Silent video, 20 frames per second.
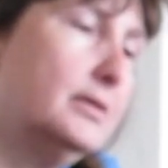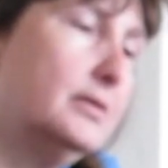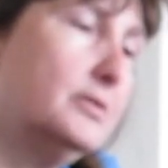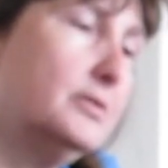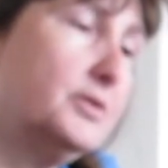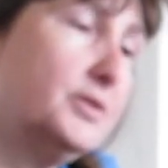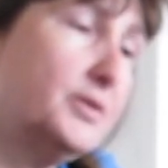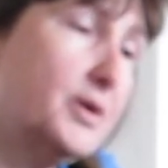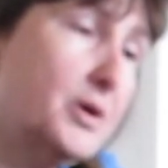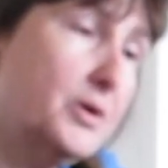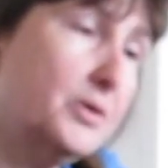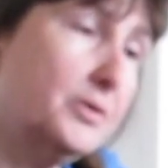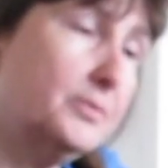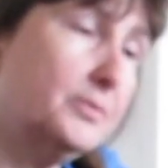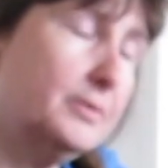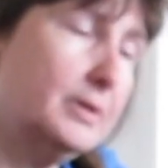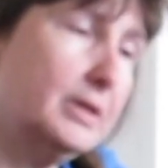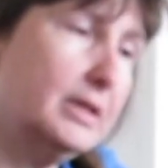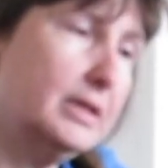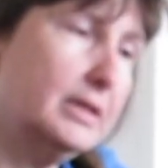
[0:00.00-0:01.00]

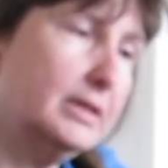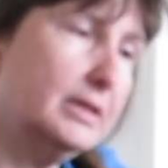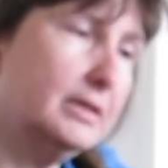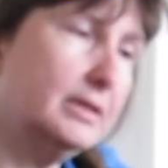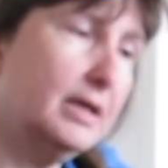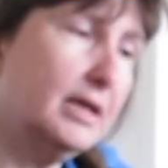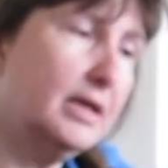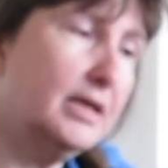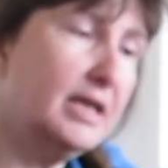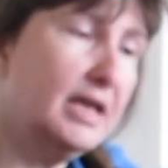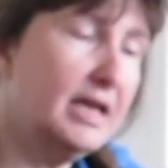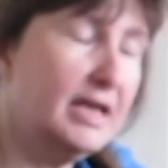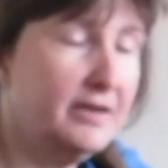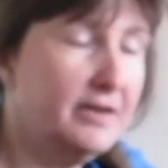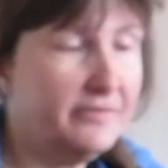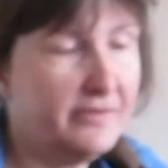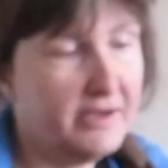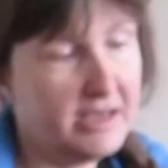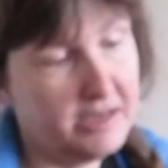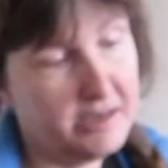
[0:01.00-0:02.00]
So I
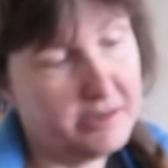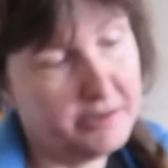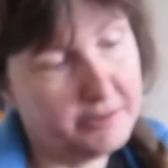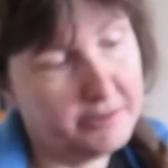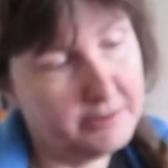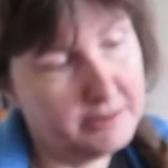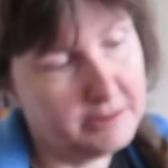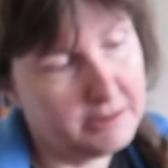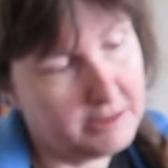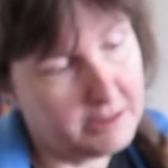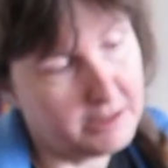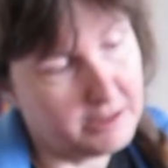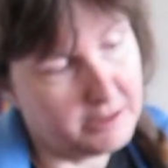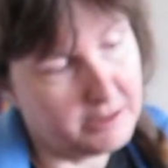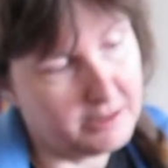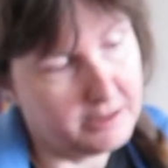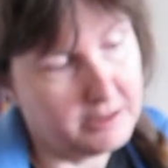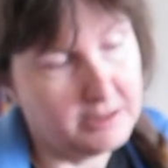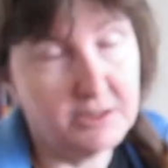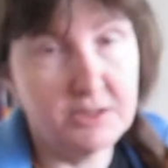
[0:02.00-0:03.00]
have here
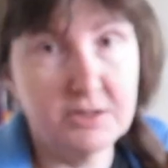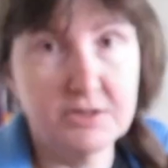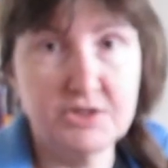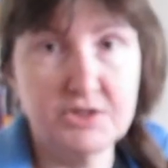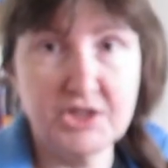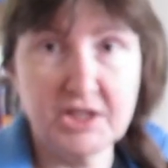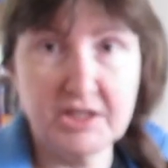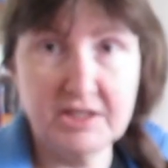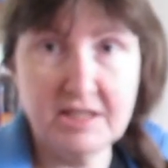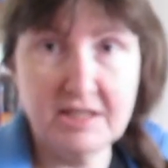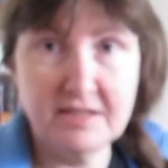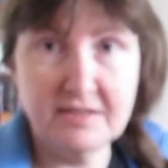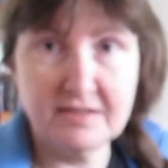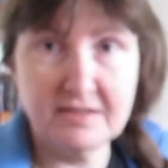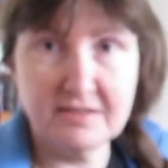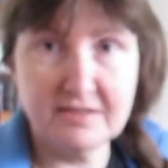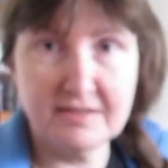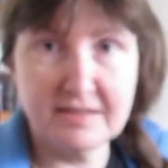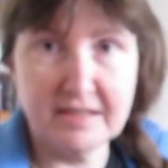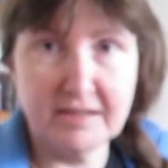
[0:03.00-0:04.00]
a
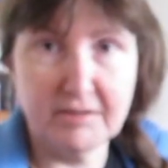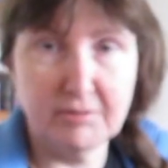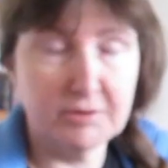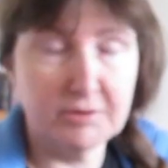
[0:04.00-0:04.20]
Chinese style